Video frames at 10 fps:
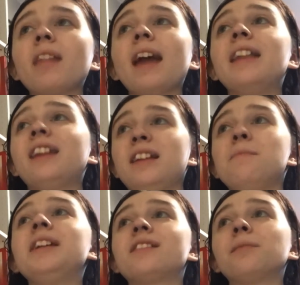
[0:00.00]
And then he
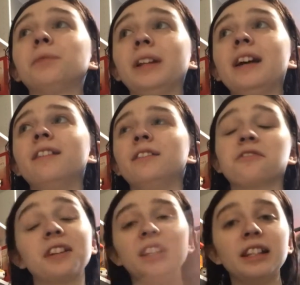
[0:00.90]
meets up with Nell and
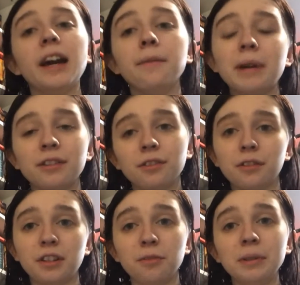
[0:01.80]
was like, yeah, the masters are
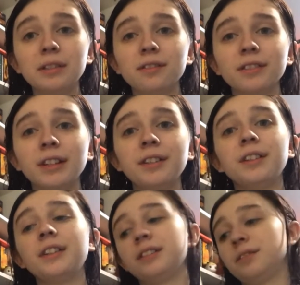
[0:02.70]
humans.
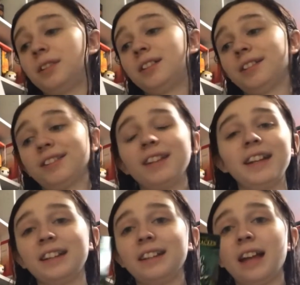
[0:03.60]
It was just
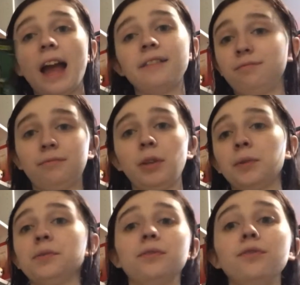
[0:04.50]
like, there
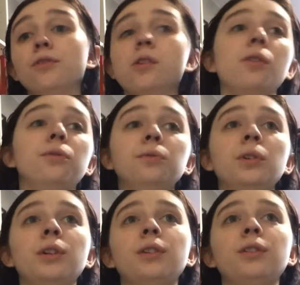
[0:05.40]
was no
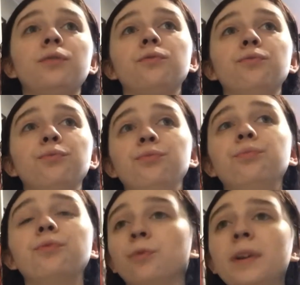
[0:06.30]

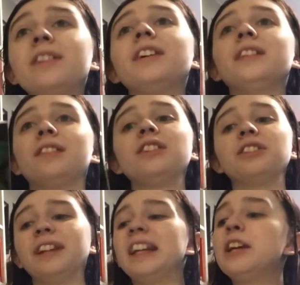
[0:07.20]

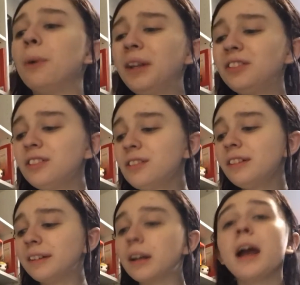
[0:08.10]
realization. Like, he questions it,
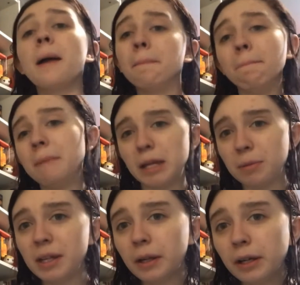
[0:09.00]
like,
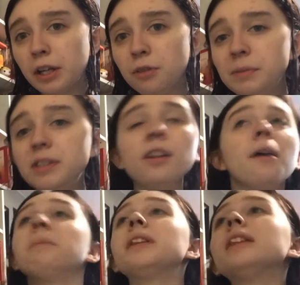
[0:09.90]
maybe they're humans,
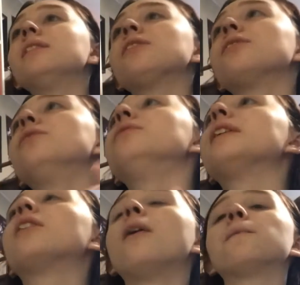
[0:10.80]
but then there's no,
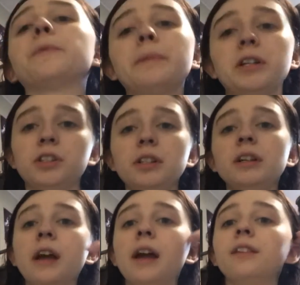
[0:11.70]
like, confirmation,
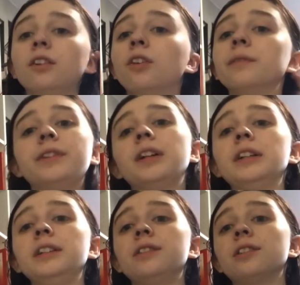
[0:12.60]
and then all of a
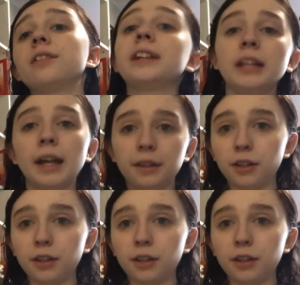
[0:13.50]
sudden he's just like, yeah, they're